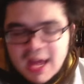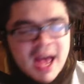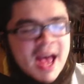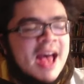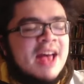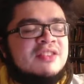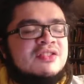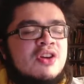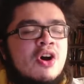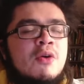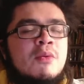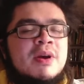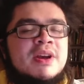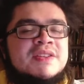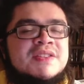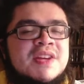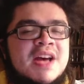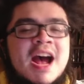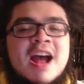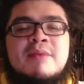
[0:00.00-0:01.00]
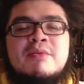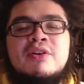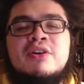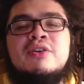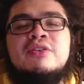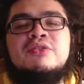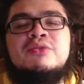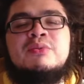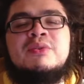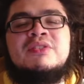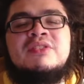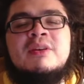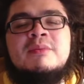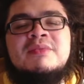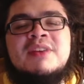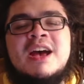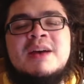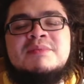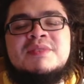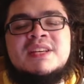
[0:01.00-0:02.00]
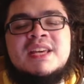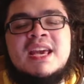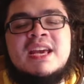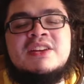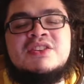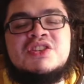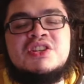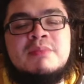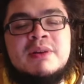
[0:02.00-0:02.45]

As always, I'm your host with sometimes, occasionally,